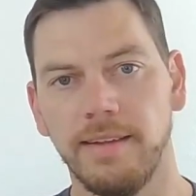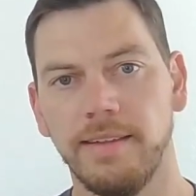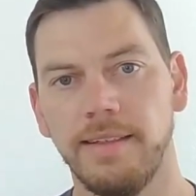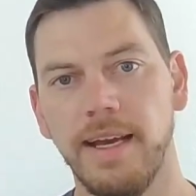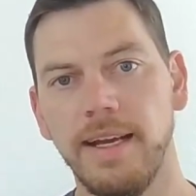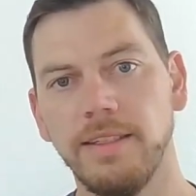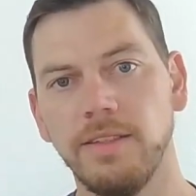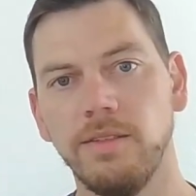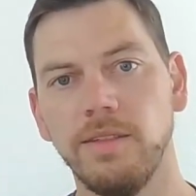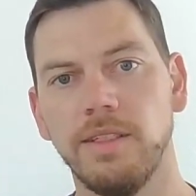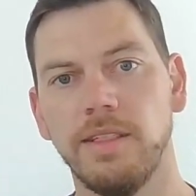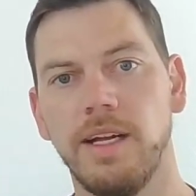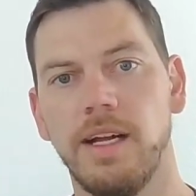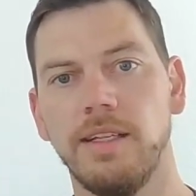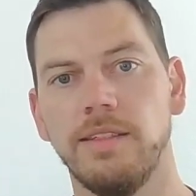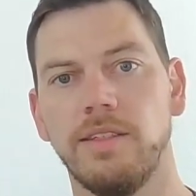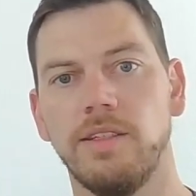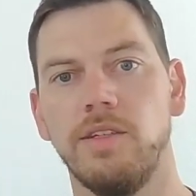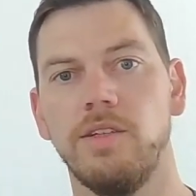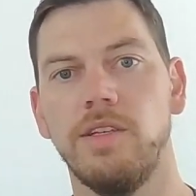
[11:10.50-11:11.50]
test results
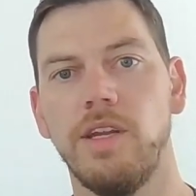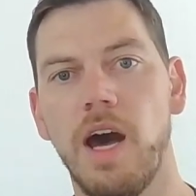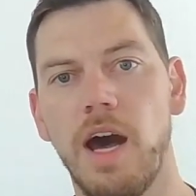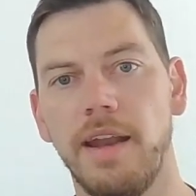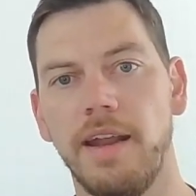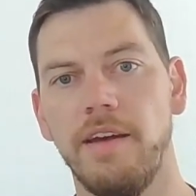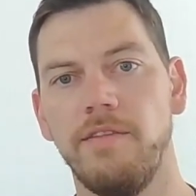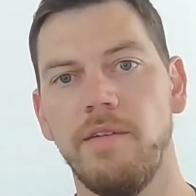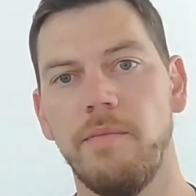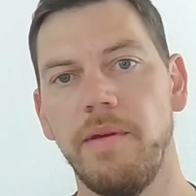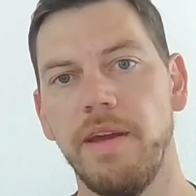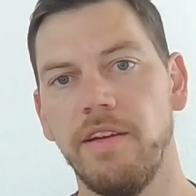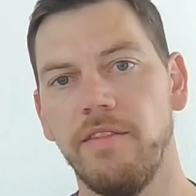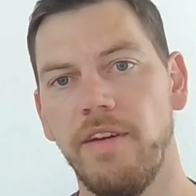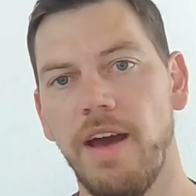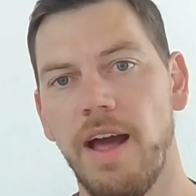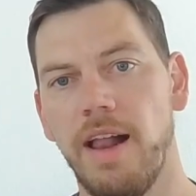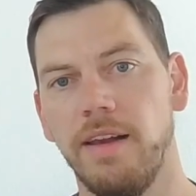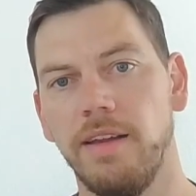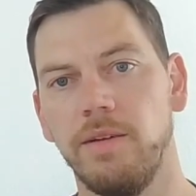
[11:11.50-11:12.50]
do not have a big
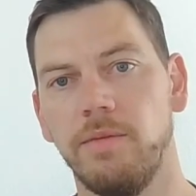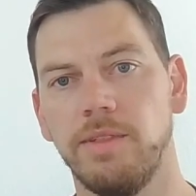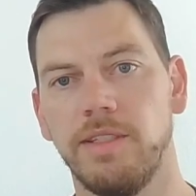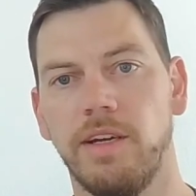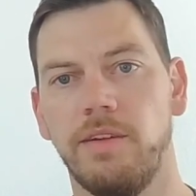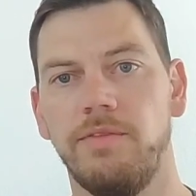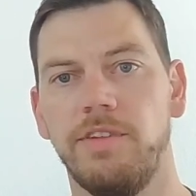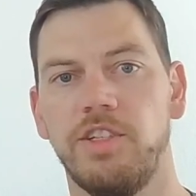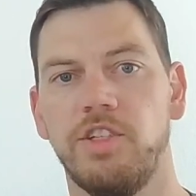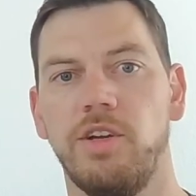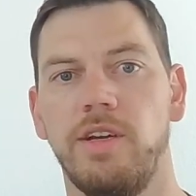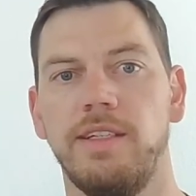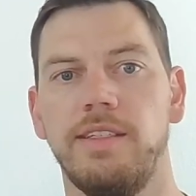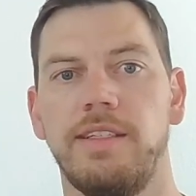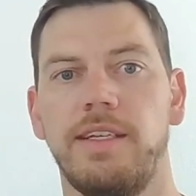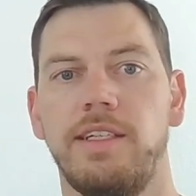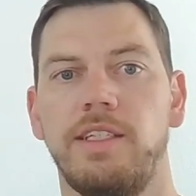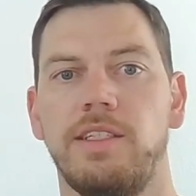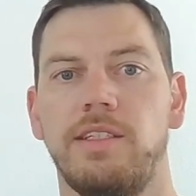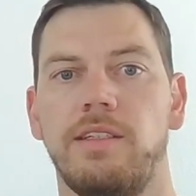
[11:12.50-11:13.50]
value without
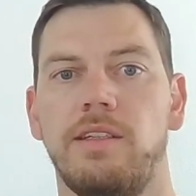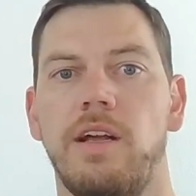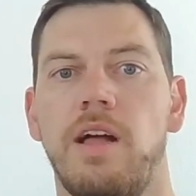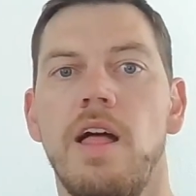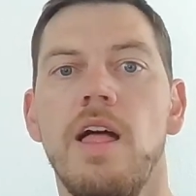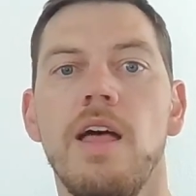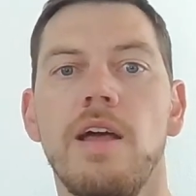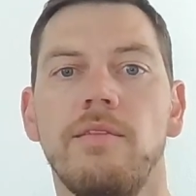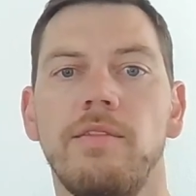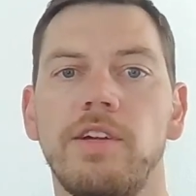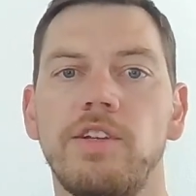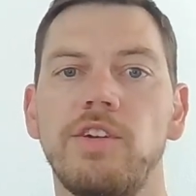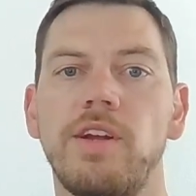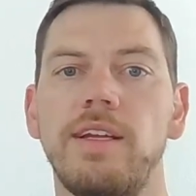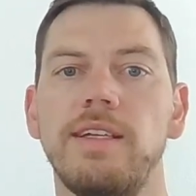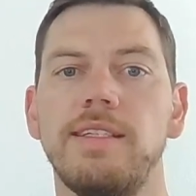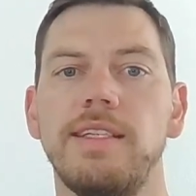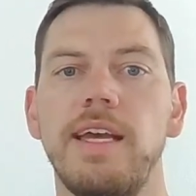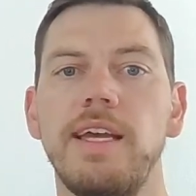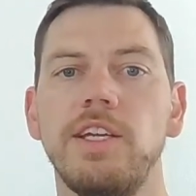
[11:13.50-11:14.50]
visualization.
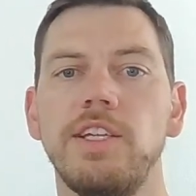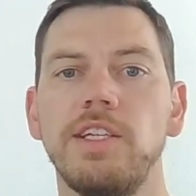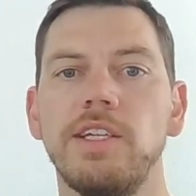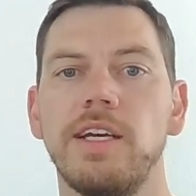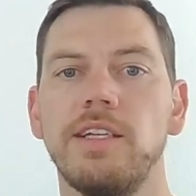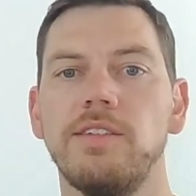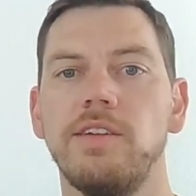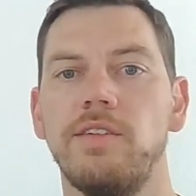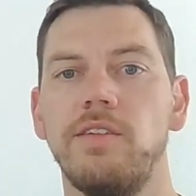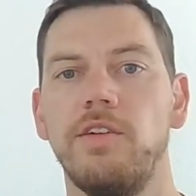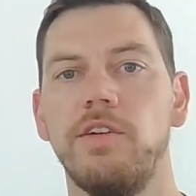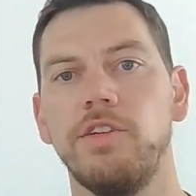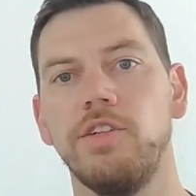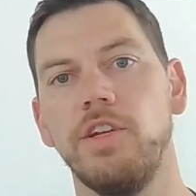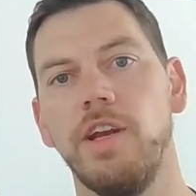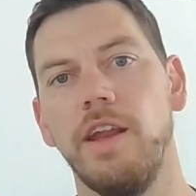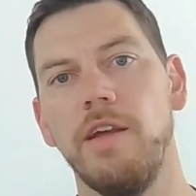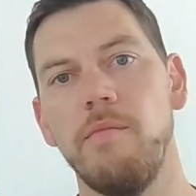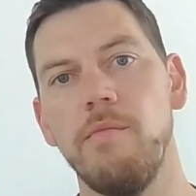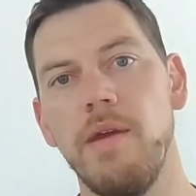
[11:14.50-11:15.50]
Visualization does not
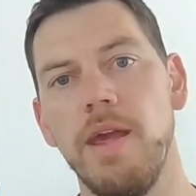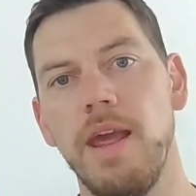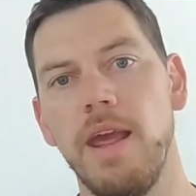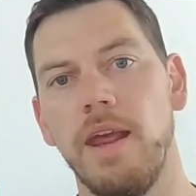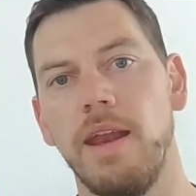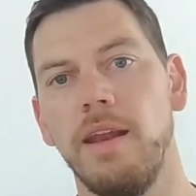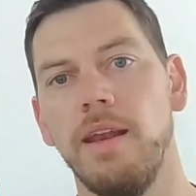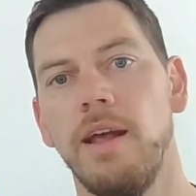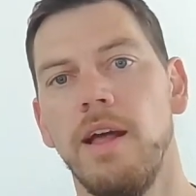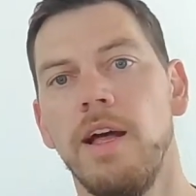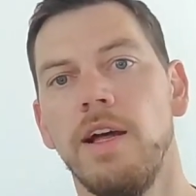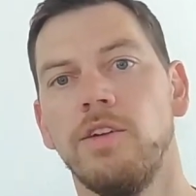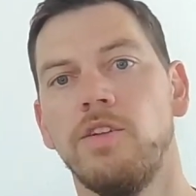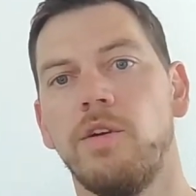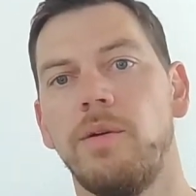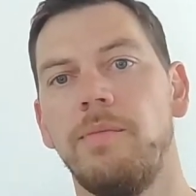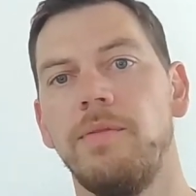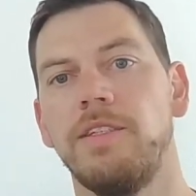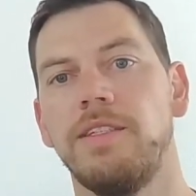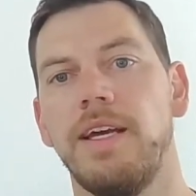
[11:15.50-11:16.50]
urgently mean to
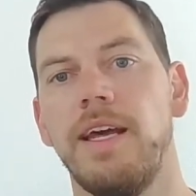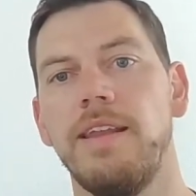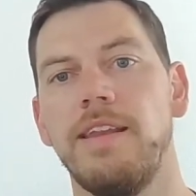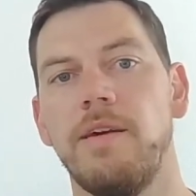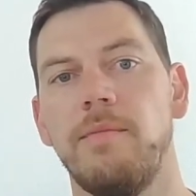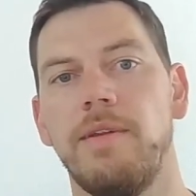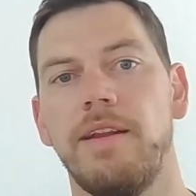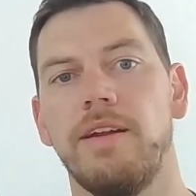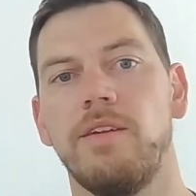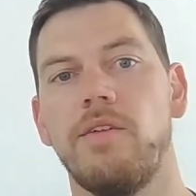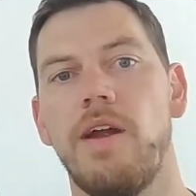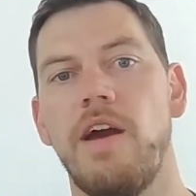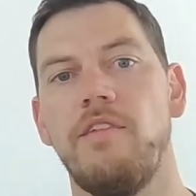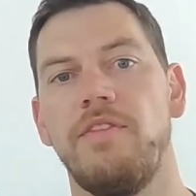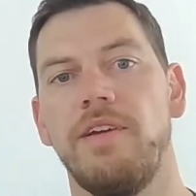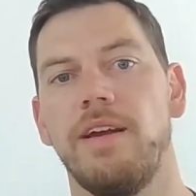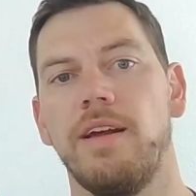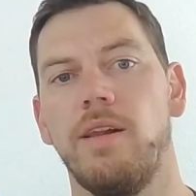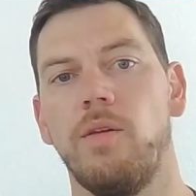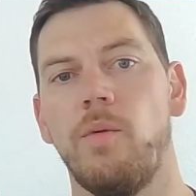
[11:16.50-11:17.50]
represent them in a
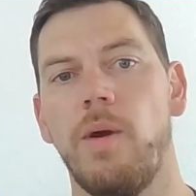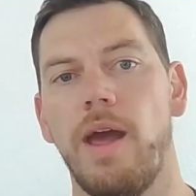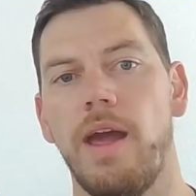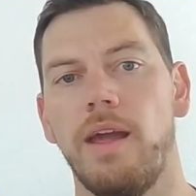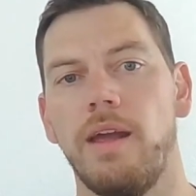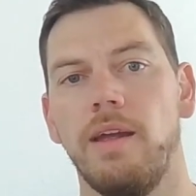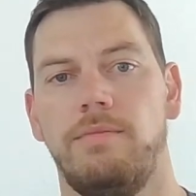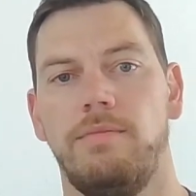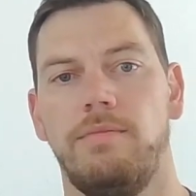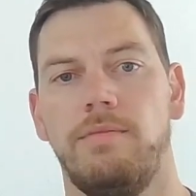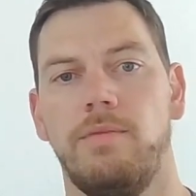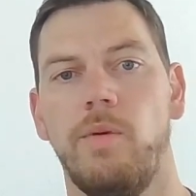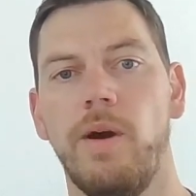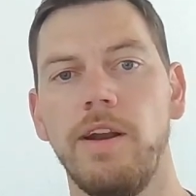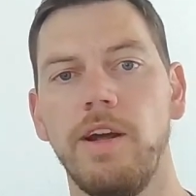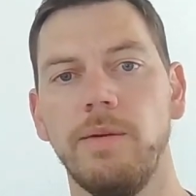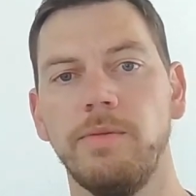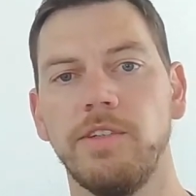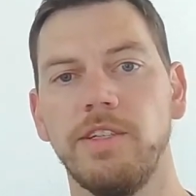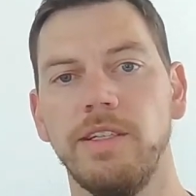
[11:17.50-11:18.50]
graphical way. One
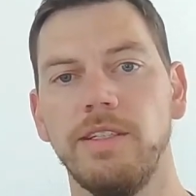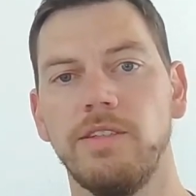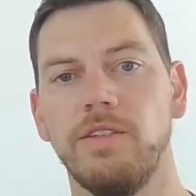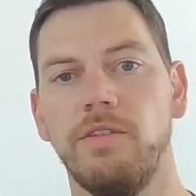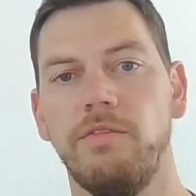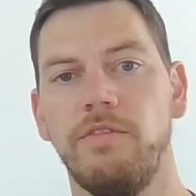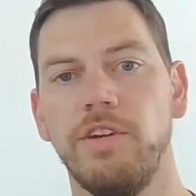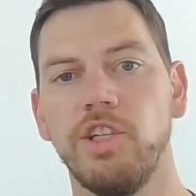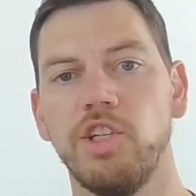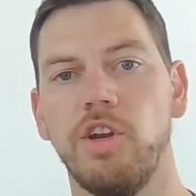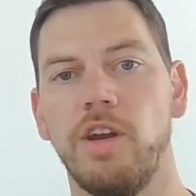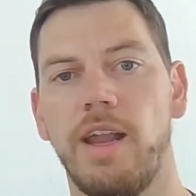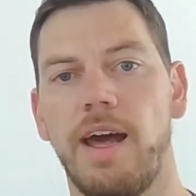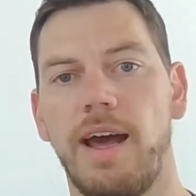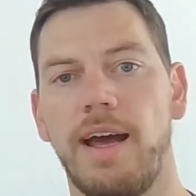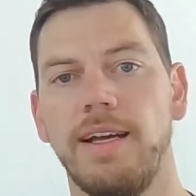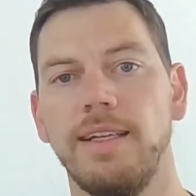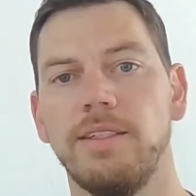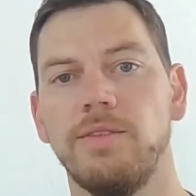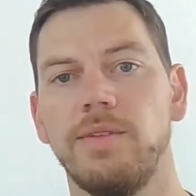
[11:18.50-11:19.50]
option is to
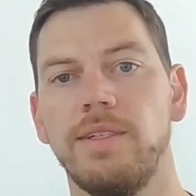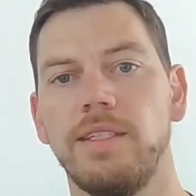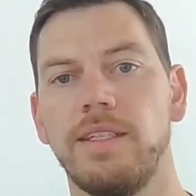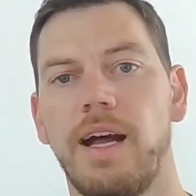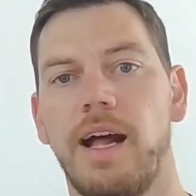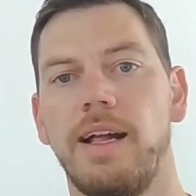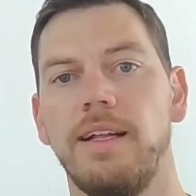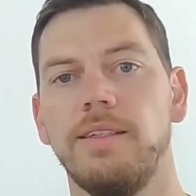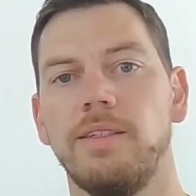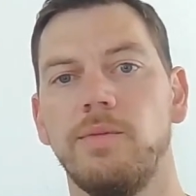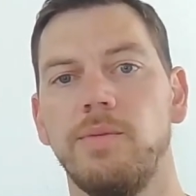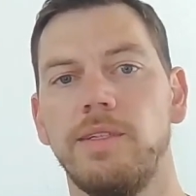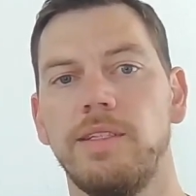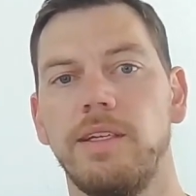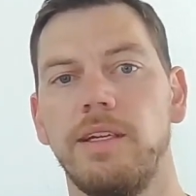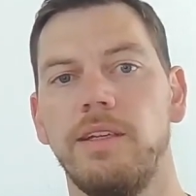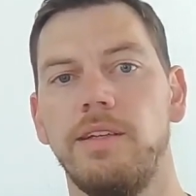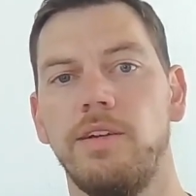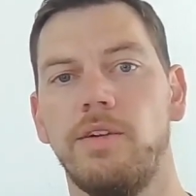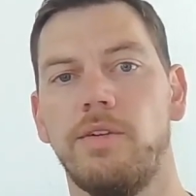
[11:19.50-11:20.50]
visualize results
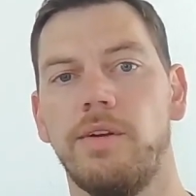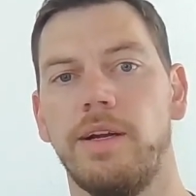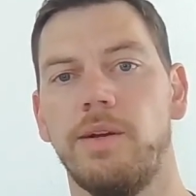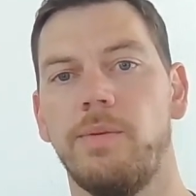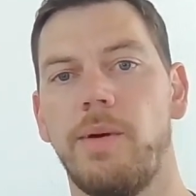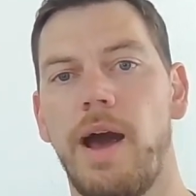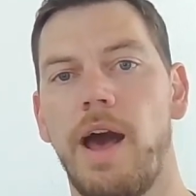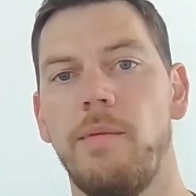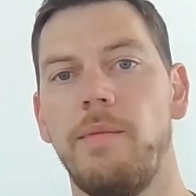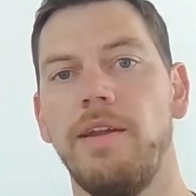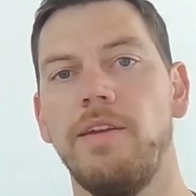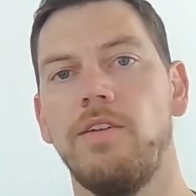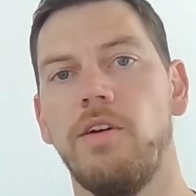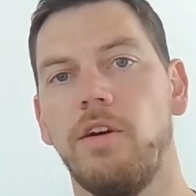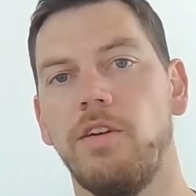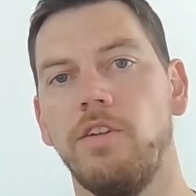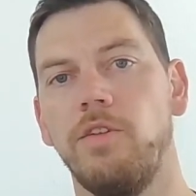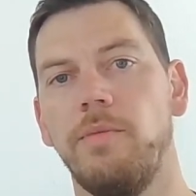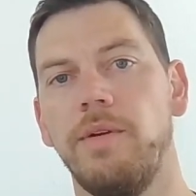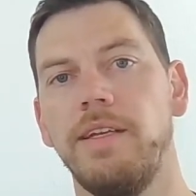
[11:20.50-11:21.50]
within your requirement
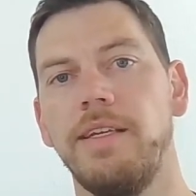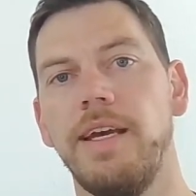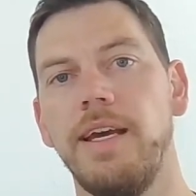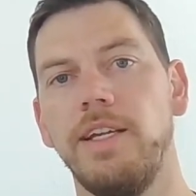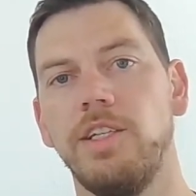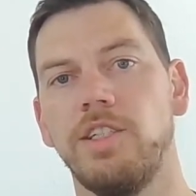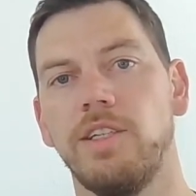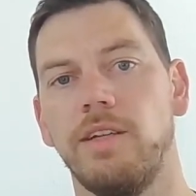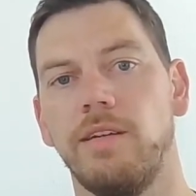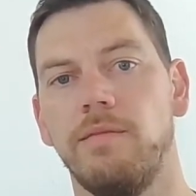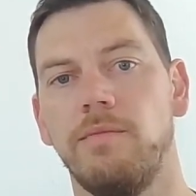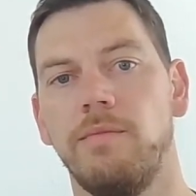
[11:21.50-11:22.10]
documentation.